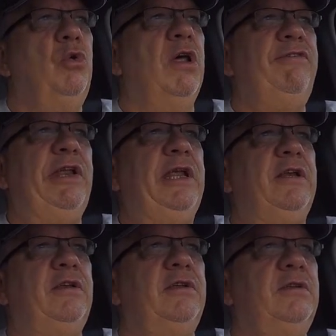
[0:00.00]
who love to
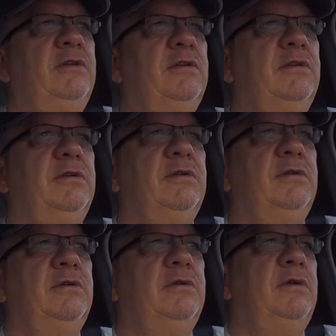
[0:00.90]
eat
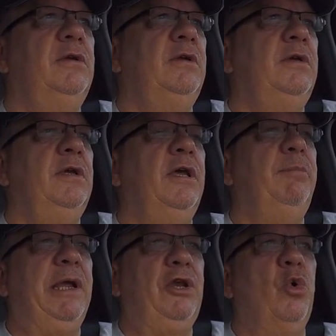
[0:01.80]

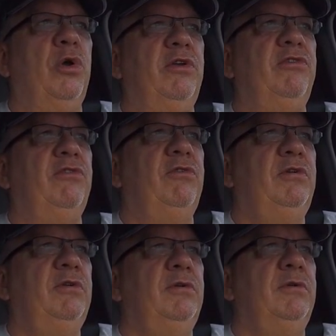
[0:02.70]
and make
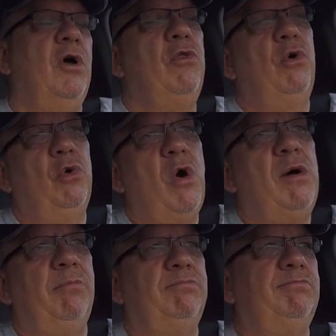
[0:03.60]
noise. Although
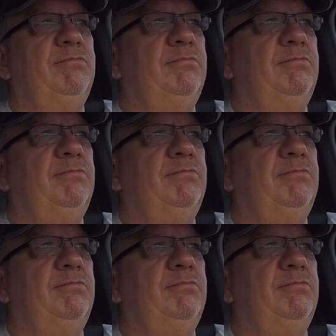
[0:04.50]
Guam,